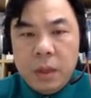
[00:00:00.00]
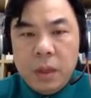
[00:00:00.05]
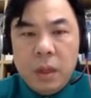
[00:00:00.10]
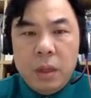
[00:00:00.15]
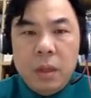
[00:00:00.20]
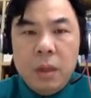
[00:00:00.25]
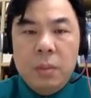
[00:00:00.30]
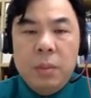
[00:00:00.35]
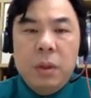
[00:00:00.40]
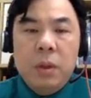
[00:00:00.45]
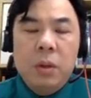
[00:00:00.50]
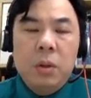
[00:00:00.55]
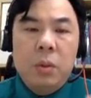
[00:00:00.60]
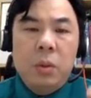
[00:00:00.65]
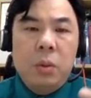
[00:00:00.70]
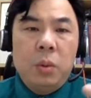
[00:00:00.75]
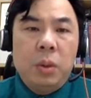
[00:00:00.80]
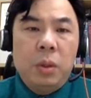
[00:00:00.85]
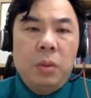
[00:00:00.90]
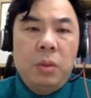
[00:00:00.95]
Now, because
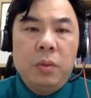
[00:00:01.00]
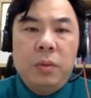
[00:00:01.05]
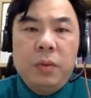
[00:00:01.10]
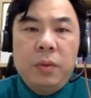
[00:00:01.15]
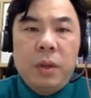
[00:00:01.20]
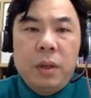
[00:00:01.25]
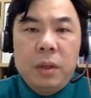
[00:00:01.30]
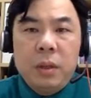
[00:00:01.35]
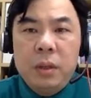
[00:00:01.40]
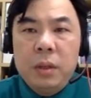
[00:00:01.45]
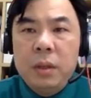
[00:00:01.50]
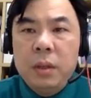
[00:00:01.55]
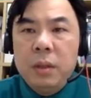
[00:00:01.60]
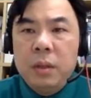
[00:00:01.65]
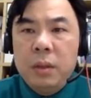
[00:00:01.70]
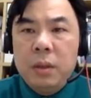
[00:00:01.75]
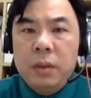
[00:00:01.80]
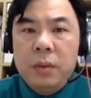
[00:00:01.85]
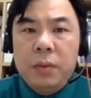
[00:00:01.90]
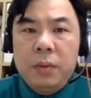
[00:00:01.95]
we want to find
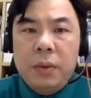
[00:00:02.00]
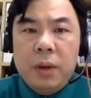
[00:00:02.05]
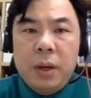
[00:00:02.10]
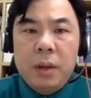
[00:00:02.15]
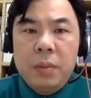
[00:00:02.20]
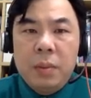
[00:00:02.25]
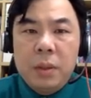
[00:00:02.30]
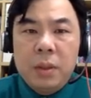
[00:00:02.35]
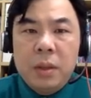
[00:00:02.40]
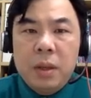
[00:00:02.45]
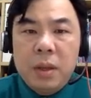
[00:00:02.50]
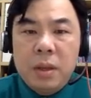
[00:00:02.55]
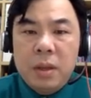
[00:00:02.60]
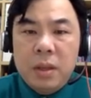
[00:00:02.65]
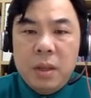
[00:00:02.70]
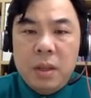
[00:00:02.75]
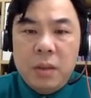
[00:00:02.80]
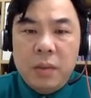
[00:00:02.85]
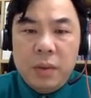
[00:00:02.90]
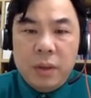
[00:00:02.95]
the 5%
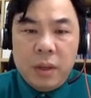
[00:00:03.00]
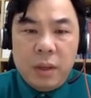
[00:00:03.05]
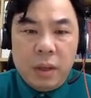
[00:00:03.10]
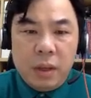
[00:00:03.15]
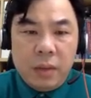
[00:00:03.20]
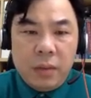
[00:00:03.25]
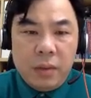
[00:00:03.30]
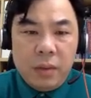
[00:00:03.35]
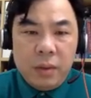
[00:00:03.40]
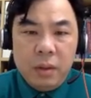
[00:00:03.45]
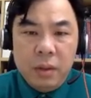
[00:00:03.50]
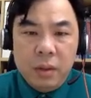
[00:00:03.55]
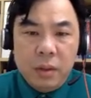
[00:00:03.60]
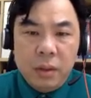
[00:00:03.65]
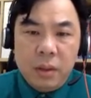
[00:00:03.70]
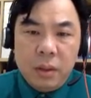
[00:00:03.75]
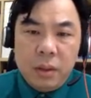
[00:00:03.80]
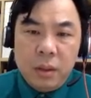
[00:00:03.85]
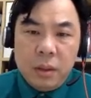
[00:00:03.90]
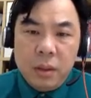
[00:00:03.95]
significant level,
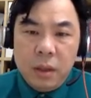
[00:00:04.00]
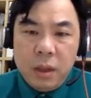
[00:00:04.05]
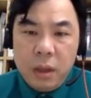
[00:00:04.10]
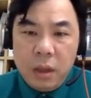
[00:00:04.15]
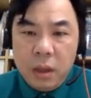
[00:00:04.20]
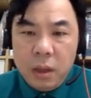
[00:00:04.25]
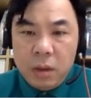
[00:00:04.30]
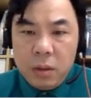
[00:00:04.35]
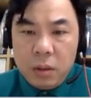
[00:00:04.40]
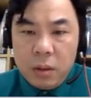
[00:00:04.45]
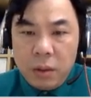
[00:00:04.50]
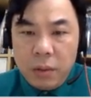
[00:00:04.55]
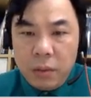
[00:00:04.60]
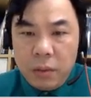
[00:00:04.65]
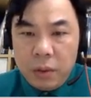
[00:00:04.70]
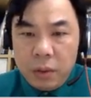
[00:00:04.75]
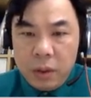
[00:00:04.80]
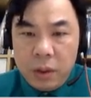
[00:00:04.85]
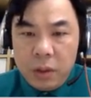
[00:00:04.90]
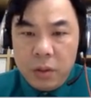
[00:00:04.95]
right, so
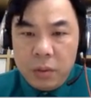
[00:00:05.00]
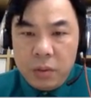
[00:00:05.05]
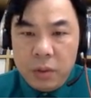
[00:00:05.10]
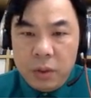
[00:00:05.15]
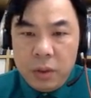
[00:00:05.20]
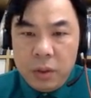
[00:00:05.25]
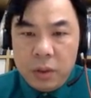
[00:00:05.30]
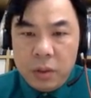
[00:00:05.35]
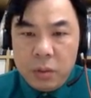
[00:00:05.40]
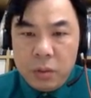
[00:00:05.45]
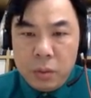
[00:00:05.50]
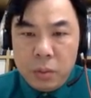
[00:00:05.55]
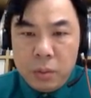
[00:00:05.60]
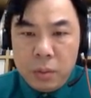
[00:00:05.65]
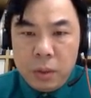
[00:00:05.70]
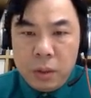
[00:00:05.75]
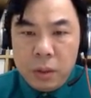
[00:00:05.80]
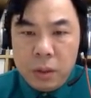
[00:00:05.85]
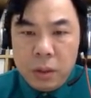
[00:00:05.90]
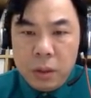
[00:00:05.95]
therefore this region would
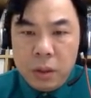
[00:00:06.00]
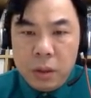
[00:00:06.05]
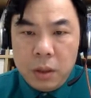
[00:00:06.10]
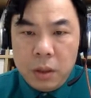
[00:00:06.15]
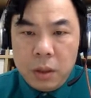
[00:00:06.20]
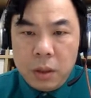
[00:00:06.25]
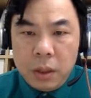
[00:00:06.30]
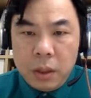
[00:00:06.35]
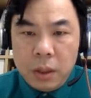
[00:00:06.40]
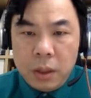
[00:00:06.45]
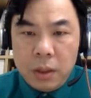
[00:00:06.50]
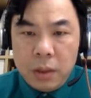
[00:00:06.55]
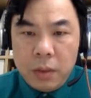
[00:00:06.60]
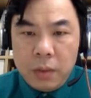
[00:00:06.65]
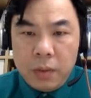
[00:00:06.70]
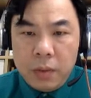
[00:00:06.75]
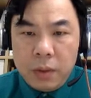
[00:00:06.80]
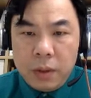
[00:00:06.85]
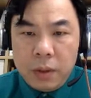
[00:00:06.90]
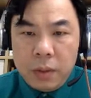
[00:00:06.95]
be
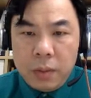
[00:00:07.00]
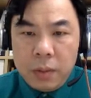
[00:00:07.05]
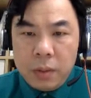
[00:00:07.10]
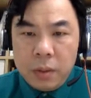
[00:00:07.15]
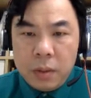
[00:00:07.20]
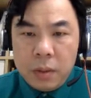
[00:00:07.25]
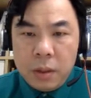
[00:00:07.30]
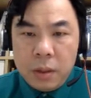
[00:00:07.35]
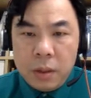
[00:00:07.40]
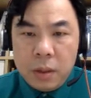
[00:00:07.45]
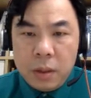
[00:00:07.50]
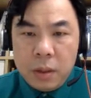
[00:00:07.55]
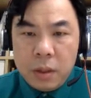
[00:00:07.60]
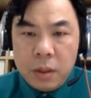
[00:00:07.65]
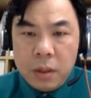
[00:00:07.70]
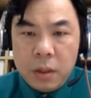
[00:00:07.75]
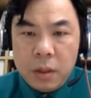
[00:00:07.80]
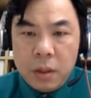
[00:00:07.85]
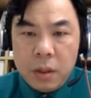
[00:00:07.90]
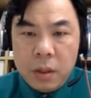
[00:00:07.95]
95%.
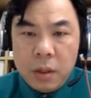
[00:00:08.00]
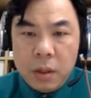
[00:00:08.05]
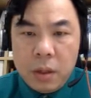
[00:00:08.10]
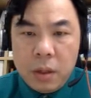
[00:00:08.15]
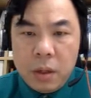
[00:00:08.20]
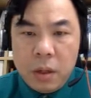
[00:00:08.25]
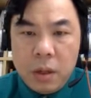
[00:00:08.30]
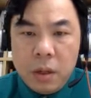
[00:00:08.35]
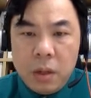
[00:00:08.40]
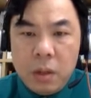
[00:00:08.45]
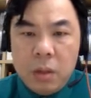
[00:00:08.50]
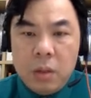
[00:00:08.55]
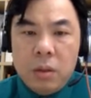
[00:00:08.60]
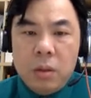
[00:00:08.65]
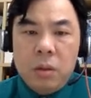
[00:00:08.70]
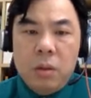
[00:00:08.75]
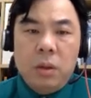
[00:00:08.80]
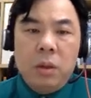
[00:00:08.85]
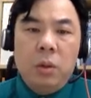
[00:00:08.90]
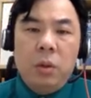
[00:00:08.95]

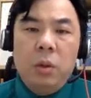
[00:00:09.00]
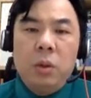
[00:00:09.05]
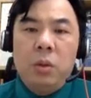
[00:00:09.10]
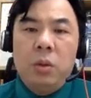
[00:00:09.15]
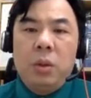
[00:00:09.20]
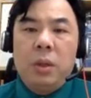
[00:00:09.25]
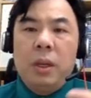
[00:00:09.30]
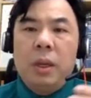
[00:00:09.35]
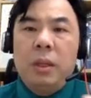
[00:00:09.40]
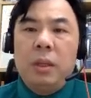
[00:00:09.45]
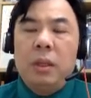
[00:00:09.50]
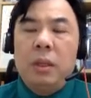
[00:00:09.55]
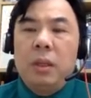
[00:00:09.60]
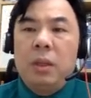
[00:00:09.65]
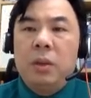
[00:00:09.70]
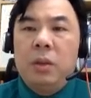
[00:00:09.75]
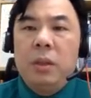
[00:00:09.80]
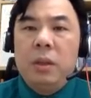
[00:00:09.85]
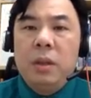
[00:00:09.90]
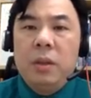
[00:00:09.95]
So in order to get the
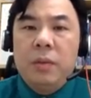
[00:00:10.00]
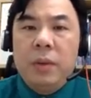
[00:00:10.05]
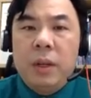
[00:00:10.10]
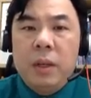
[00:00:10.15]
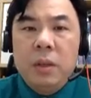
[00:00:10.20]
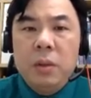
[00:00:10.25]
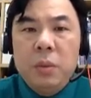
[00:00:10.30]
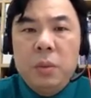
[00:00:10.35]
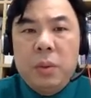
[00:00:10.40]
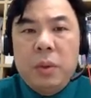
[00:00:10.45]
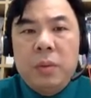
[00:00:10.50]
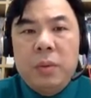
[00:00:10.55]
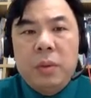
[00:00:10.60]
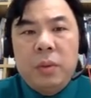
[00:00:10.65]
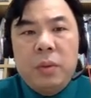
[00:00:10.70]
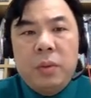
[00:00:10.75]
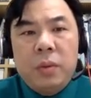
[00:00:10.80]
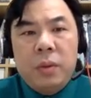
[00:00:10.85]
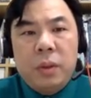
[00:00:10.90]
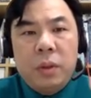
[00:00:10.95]
critical value, we have to
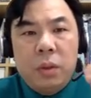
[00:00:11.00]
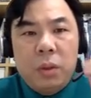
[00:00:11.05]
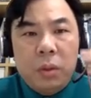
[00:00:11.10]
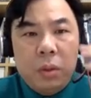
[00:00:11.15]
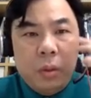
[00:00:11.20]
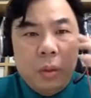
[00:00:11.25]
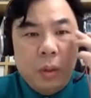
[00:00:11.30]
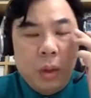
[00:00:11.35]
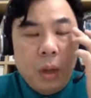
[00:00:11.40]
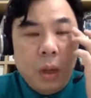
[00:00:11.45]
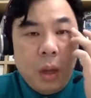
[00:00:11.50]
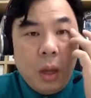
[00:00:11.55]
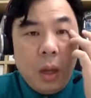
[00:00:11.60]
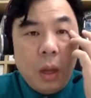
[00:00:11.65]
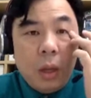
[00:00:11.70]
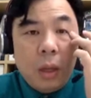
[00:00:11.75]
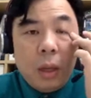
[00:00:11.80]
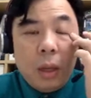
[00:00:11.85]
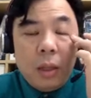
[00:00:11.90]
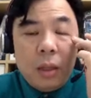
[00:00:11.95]
refer to
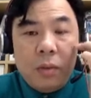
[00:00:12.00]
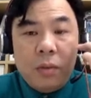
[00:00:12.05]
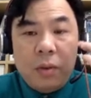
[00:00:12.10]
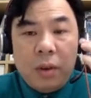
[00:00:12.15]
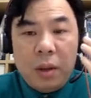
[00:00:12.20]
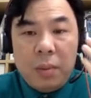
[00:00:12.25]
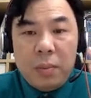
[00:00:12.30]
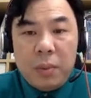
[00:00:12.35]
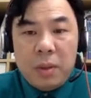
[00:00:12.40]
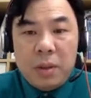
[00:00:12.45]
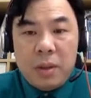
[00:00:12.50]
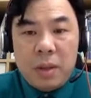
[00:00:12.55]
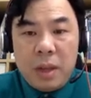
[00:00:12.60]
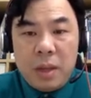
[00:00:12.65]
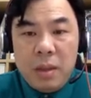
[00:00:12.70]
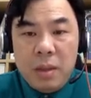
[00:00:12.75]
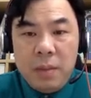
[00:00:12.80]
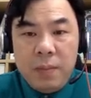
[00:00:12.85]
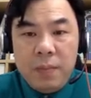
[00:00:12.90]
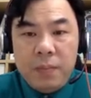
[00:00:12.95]
95%